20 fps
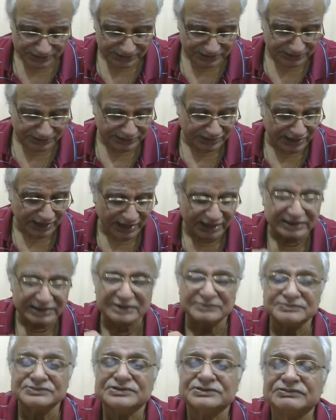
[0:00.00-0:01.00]

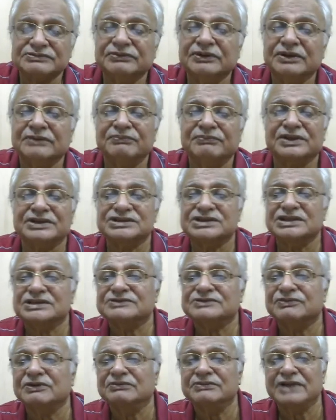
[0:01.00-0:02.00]
atoms purchased
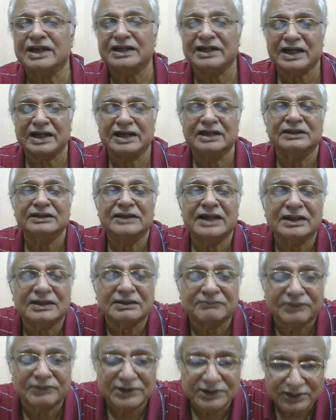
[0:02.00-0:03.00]
from that
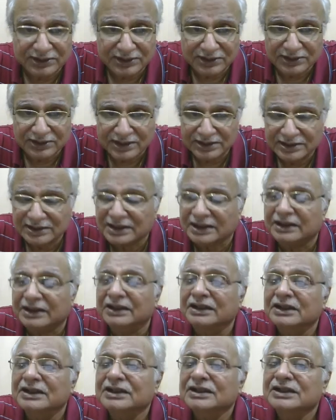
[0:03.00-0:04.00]
particular country.
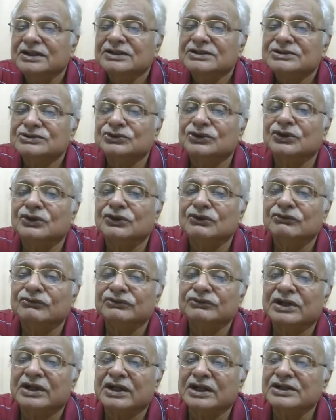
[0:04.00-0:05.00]
So
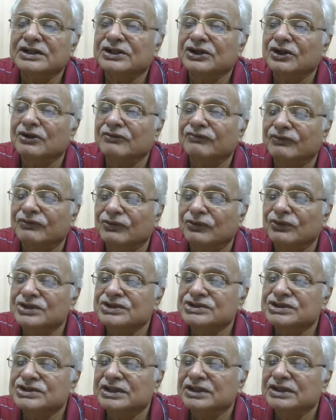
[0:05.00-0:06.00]
the country of
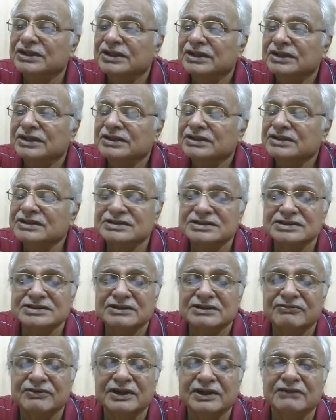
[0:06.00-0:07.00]
origin. This is a
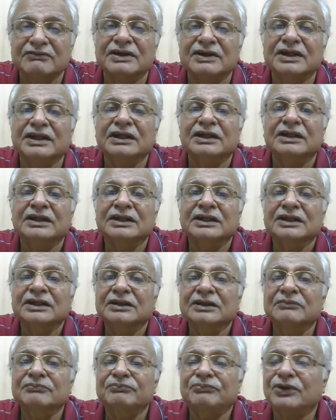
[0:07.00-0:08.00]
very
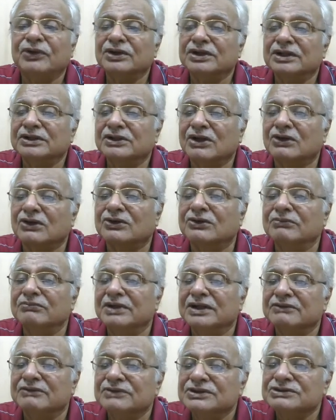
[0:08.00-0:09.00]
important document
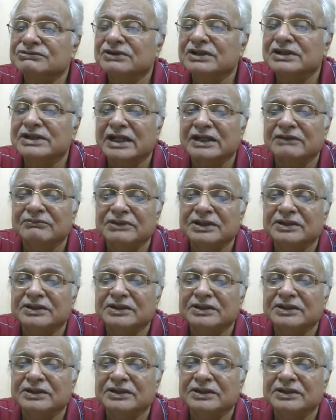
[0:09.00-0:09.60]
which will tell me